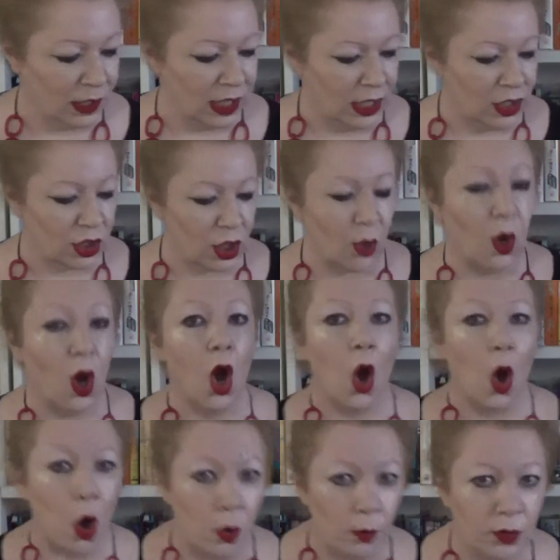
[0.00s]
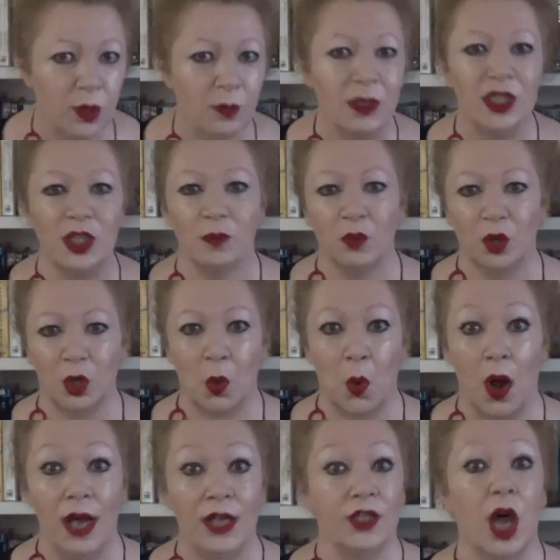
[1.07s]
So optimism
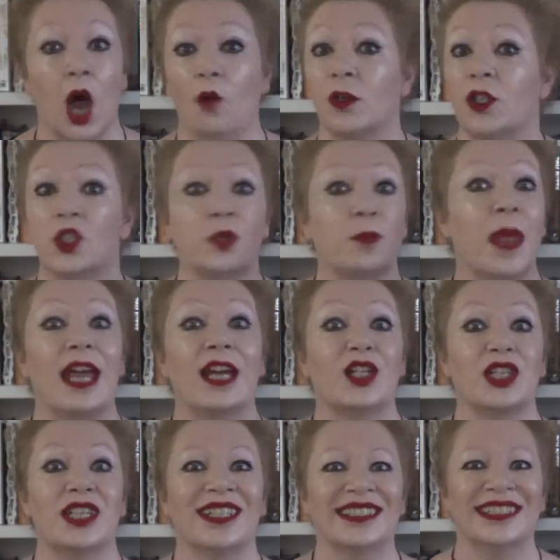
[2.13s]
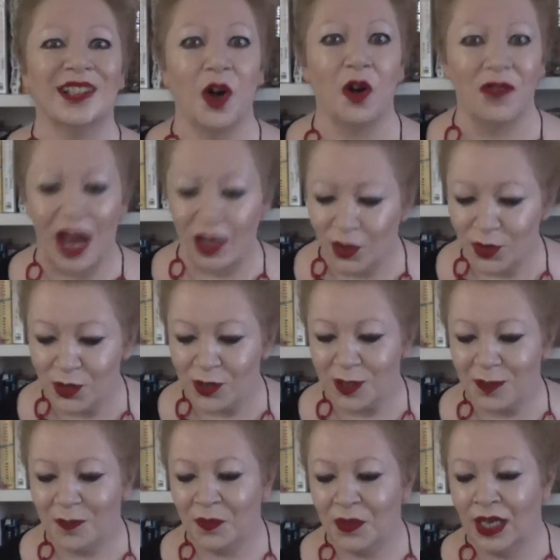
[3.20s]
requires a respect of
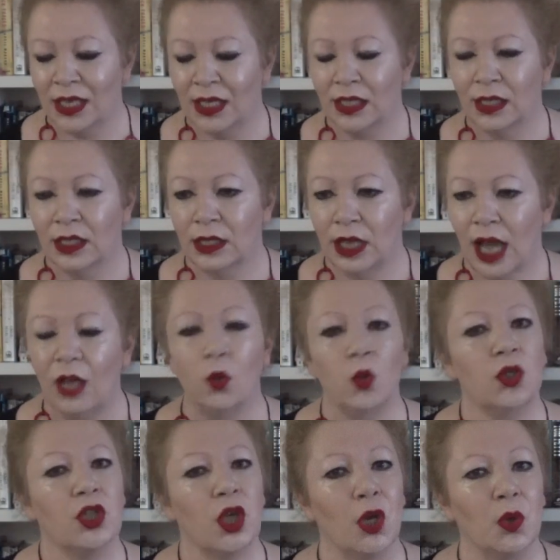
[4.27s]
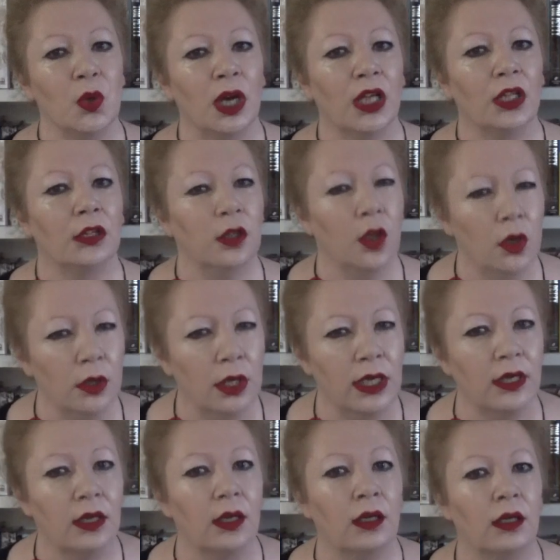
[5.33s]
others and also
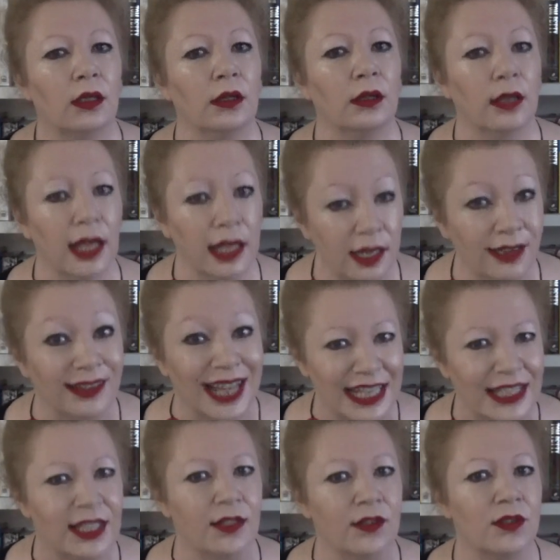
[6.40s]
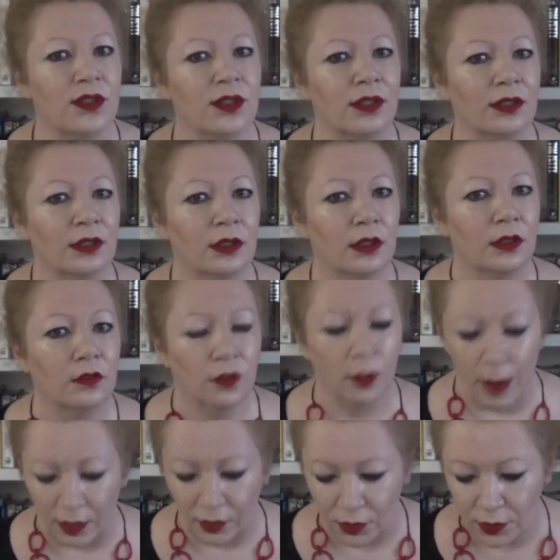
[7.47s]
learning lessons from
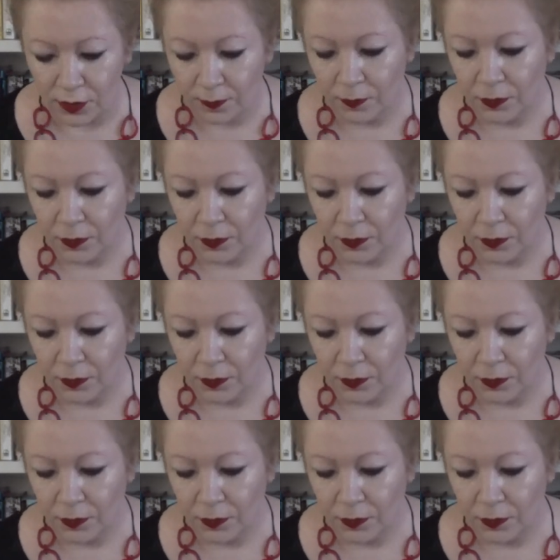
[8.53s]
others.